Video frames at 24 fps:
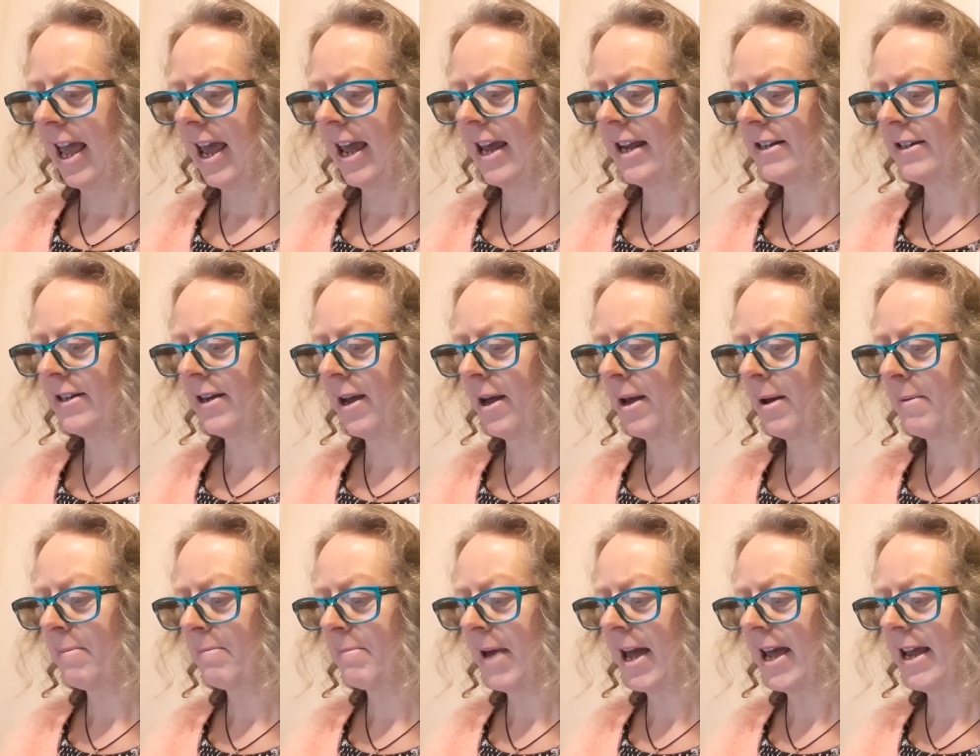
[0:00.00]
an
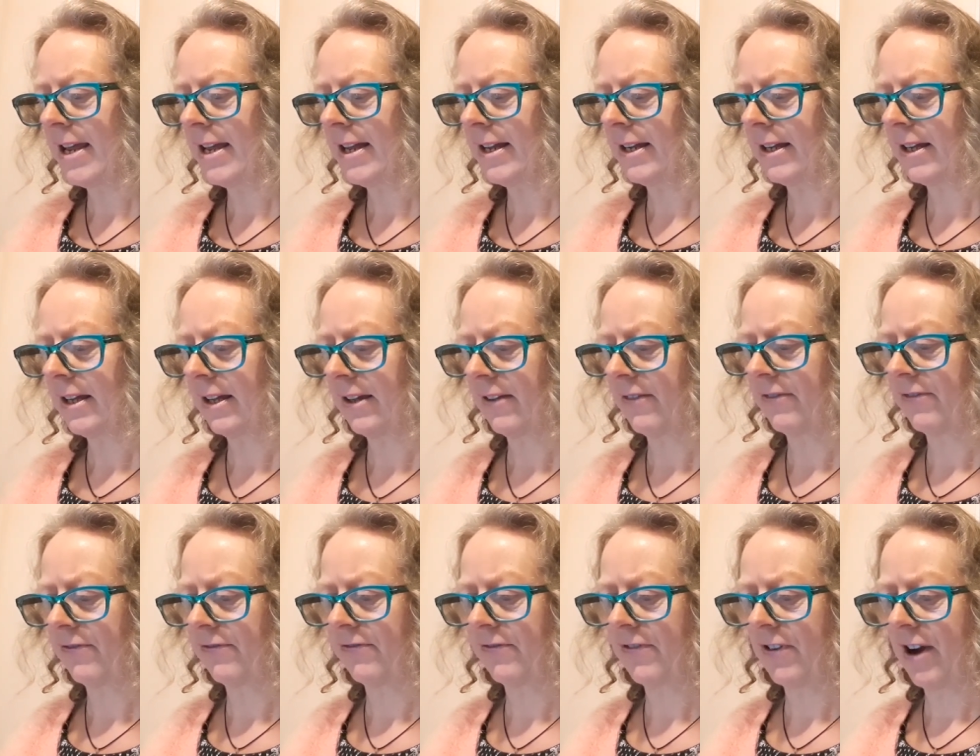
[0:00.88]
Aramaic
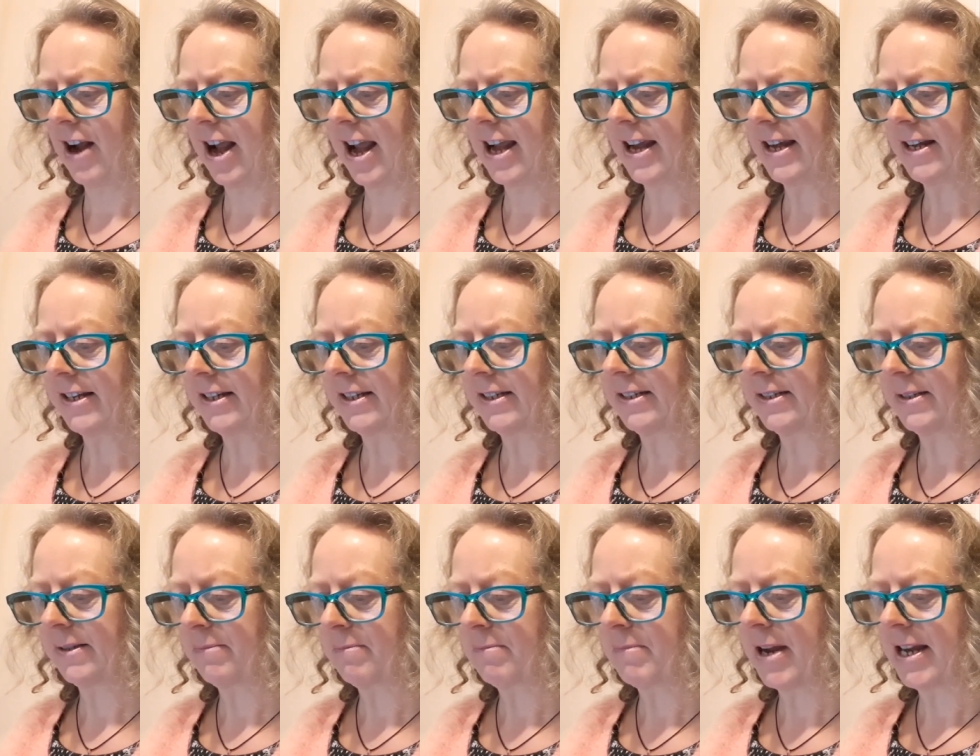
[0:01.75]

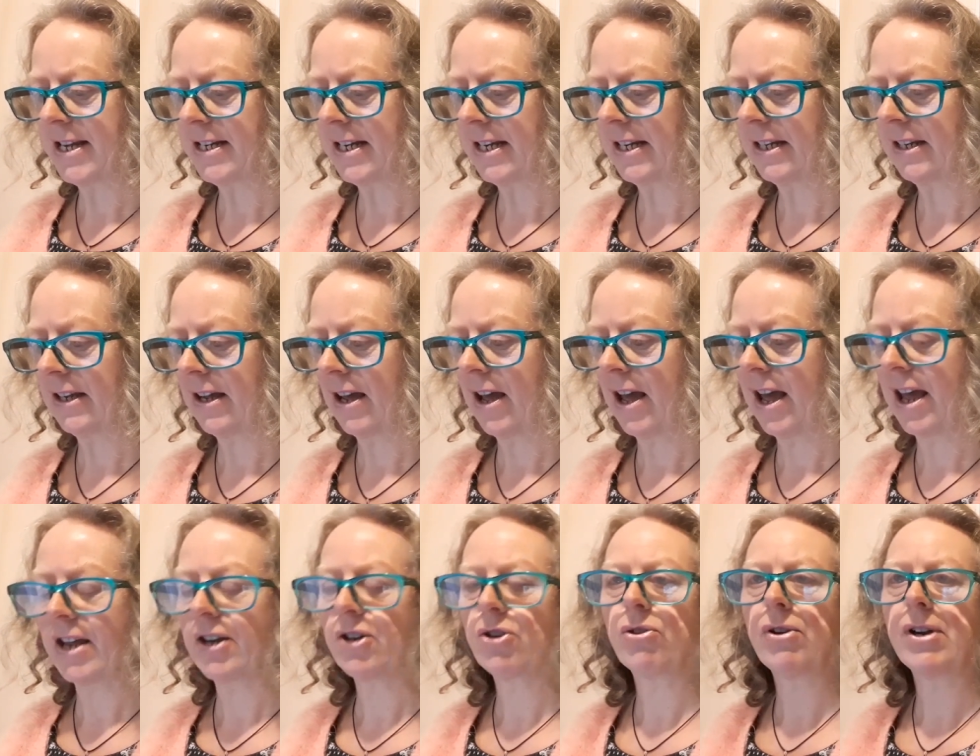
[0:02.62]
phrase meaning
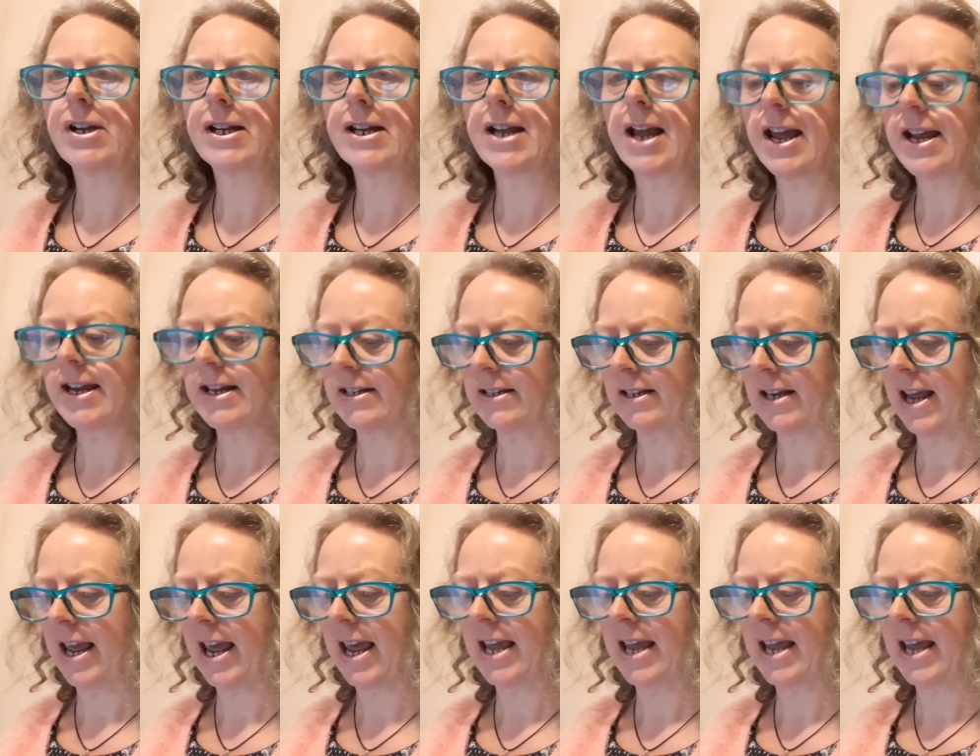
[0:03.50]
I create